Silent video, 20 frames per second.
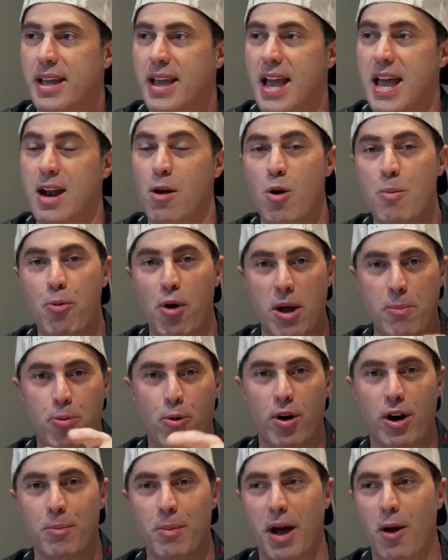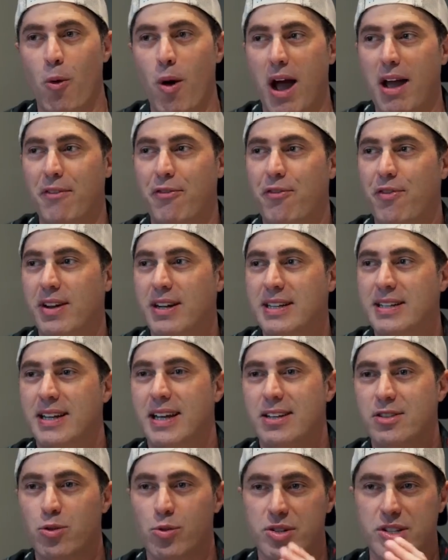And at one point I pointed to my wife.
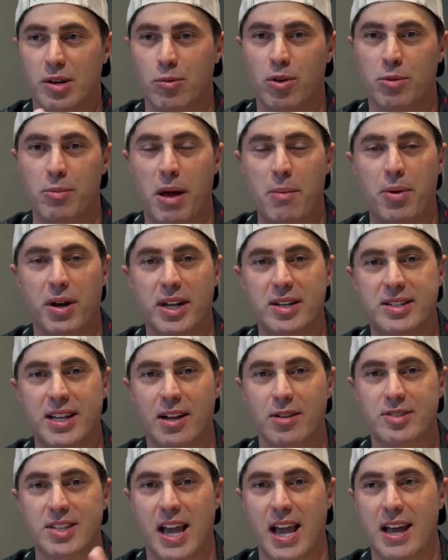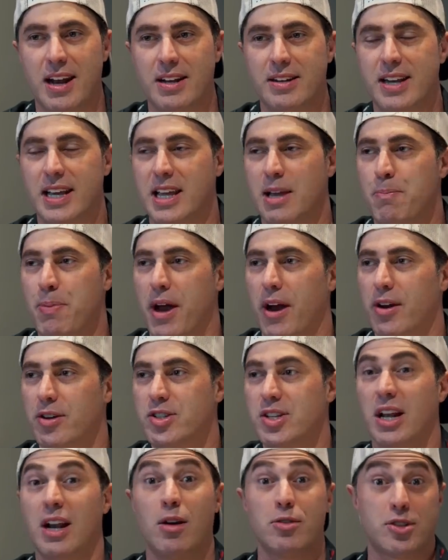She was sitting with my buddy Dale Tan and Nikki
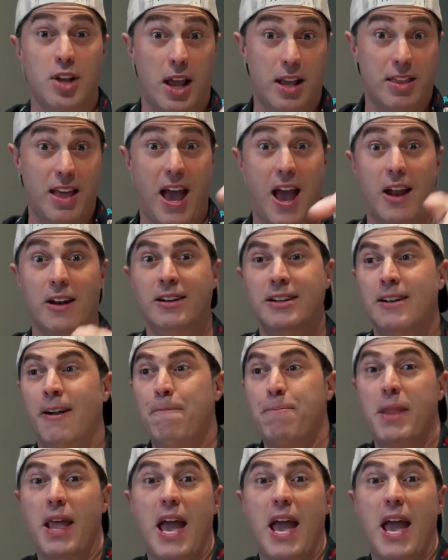Paris, and I was like that.